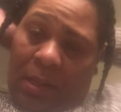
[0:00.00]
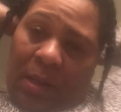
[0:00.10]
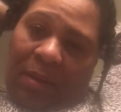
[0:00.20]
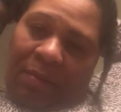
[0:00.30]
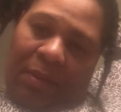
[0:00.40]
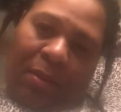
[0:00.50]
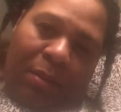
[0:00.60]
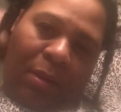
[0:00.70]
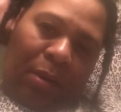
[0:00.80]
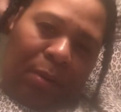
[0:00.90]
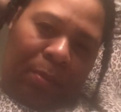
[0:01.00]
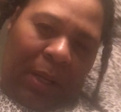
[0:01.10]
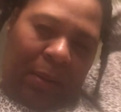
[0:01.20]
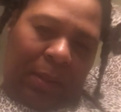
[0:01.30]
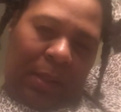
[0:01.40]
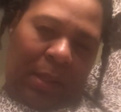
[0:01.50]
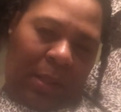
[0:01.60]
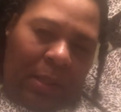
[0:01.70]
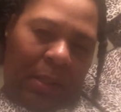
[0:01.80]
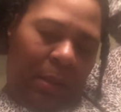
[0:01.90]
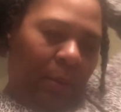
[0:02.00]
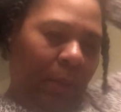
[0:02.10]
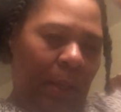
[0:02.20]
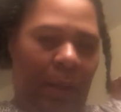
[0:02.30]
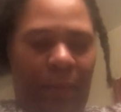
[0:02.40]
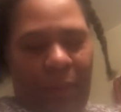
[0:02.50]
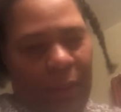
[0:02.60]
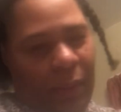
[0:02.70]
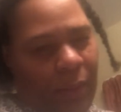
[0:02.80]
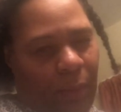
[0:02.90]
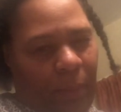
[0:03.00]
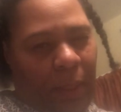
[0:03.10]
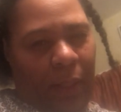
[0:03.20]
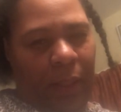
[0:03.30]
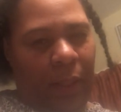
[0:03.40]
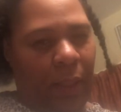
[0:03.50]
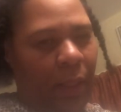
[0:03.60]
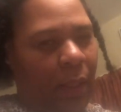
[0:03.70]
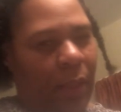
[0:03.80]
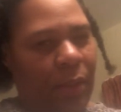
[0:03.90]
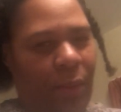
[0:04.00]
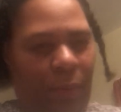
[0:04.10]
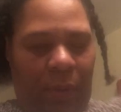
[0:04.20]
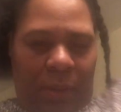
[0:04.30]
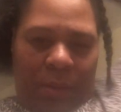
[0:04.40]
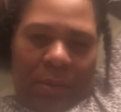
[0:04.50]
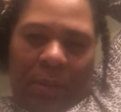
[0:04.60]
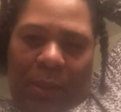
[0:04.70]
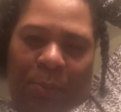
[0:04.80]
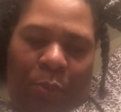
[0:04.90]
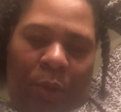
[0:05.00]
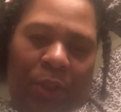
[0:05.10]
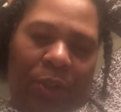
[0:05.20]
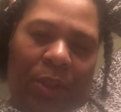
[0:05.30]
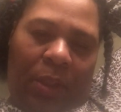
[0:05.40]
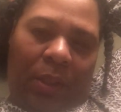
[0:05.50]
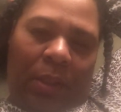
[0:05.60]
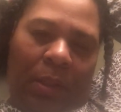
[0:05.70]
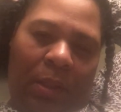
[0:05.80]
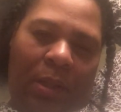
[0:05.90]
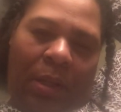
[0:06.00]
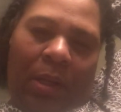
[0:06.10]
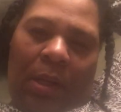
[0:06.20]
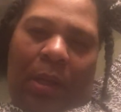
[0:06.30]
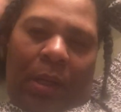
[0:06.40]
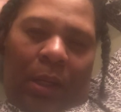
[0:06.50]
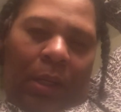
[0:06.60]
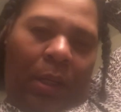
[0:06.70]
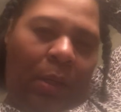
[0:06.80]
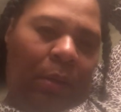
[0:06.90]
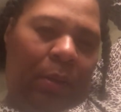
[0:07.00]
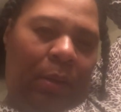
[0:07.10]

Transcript: It feels combed out, it does. Okay, that wasn't so bad. So we're gonna do this portion here,